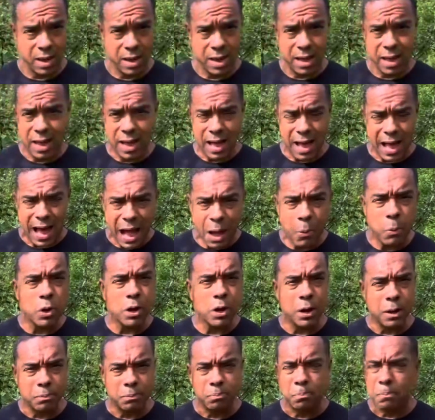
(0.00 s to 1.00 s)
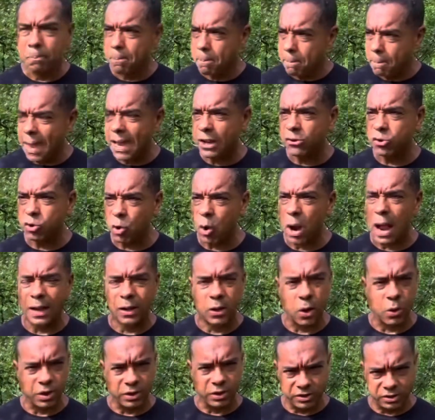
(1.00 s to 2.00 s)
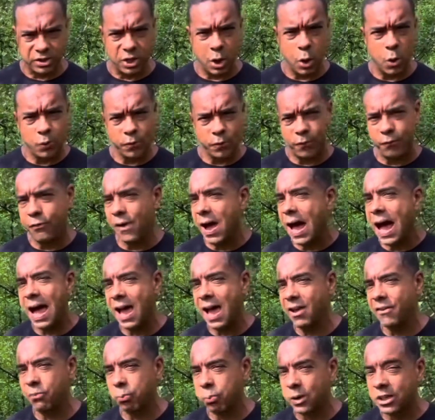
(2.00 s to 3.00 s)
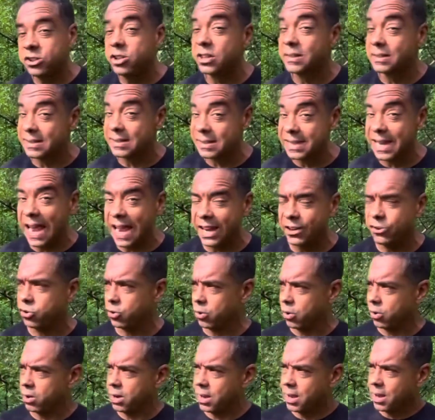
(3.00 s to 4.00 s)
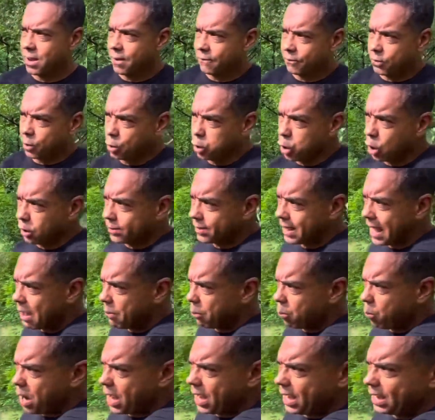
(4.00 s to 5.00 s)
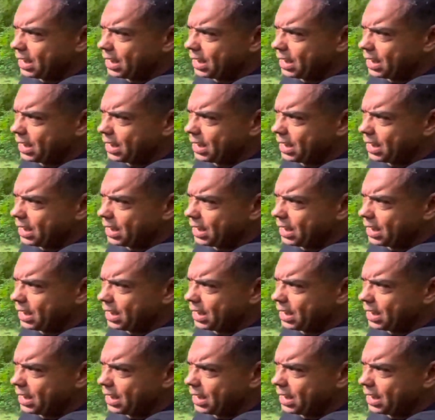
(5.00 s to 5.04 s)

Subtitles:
I want to make sure I go to zone 5, which is nature. If you look that way, you'll